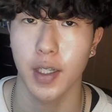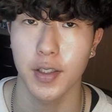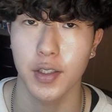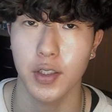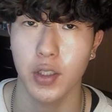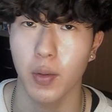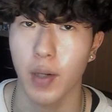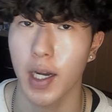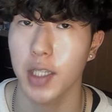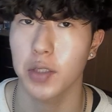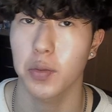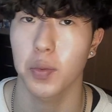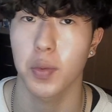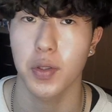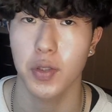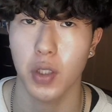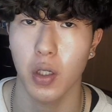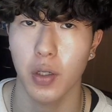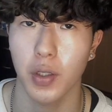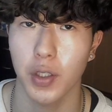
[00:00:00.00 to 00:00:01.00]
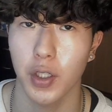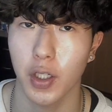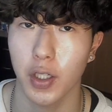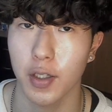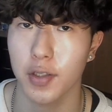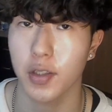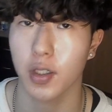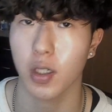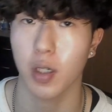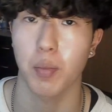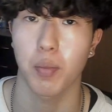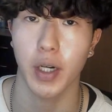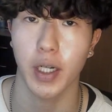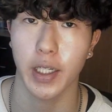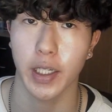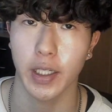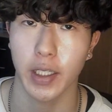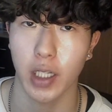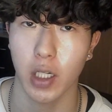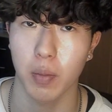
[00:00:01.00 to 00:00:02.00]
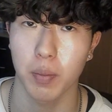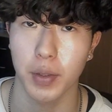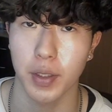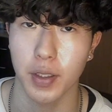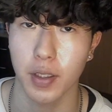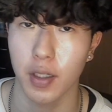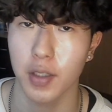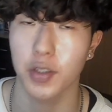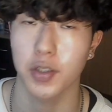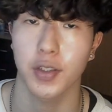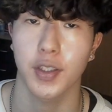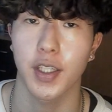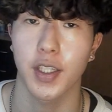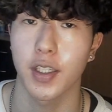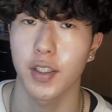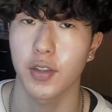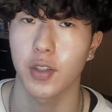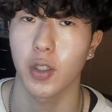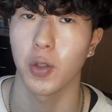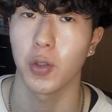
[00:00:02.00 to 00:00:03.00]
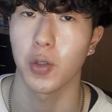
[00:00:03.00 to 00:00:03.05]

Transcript: and so as a result, you're going to start breaking out because your skin is so